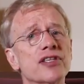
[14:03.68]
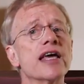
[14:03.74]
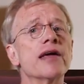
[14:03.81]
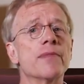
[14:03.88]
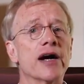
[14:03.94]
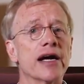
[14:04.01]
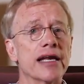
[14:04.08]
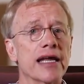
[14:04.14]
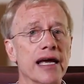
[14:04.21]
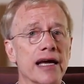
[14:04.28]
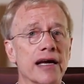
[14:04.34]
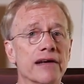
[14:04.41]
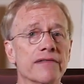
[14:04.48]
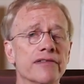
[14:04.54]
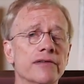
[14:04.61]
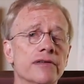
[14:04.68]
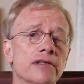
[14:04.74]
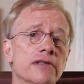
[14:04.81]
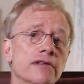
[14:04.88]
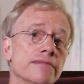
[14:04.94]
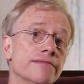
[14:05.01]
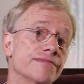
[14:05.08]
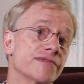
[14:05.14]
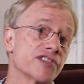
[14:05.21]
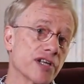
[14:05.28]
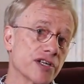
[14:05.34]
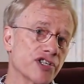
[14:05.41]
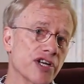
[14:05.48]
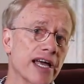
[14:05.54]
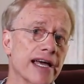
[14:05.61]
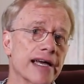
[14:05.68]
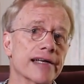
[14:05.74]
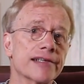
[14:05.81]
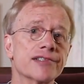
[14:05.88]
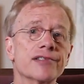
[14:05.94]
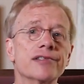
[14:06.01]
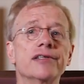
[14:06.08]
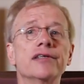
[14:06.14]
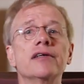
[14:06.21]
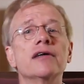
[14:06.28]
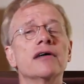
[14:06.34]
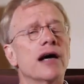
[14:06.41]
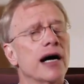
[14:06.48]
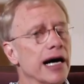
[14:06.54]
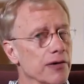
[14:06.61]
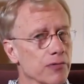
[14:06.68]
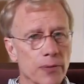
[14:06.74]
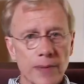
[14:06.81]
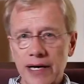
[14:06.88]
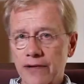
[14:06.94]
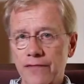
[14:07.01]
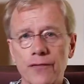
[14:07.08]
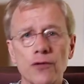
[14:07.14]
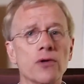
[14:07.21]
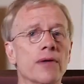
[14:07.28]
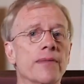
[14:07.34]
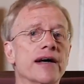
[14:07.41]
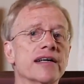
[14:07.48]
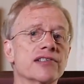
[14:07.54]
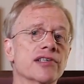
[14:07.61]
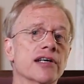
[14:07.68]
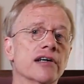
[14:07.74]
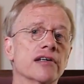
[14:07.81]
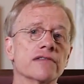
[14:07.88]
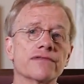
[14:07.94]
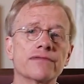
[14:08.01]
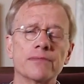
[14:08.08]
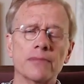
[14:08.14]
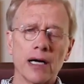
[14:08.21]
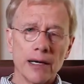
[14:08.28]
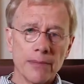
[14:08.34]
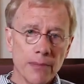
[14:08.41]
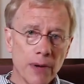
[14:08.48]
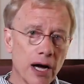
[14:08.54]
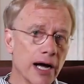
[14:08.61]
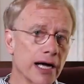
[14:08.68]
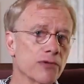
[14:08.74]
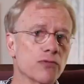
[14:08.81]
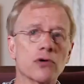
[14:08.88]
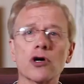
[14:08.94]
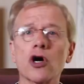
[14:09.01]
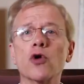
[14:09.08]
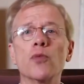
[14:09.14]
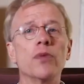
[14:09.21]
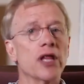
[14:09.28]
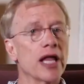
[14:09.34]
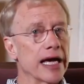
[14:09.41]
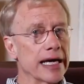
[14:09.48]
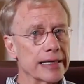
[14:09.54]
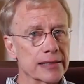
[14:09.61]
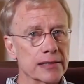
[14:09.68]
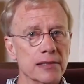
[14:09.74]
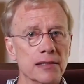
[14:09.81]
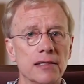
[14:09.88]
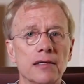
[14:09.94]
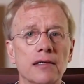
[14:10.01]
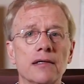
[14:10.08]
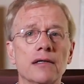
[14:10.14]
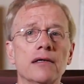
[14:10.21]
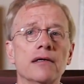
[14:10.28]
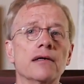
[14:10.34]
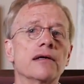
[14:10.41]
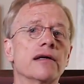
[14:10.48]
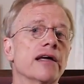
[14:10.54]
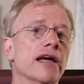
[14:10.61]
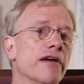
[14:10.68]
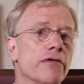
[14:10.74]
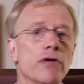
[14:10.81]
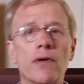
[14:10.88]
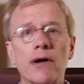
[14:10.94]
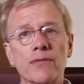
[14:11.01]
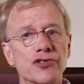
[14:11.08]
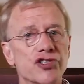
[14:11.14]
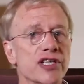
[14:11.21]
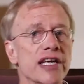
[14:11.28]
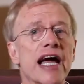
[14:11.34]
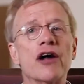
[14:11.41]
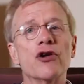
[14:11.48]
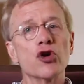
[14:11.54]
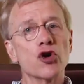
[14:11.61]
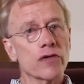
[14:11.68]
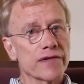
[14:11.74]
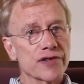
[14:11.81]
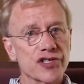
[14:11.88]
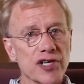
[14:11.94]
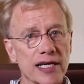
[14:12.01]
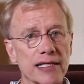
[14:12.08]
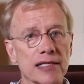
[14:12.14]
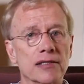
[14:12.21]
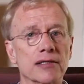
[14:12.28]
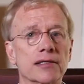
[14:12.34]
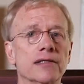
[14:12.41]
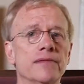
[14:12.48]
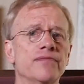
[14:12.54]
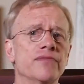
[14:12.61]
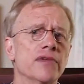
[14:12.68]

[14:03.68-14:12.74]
they might have, such as, I will make a fool of myself, my mind will go blank, everyone will see how nervous I look.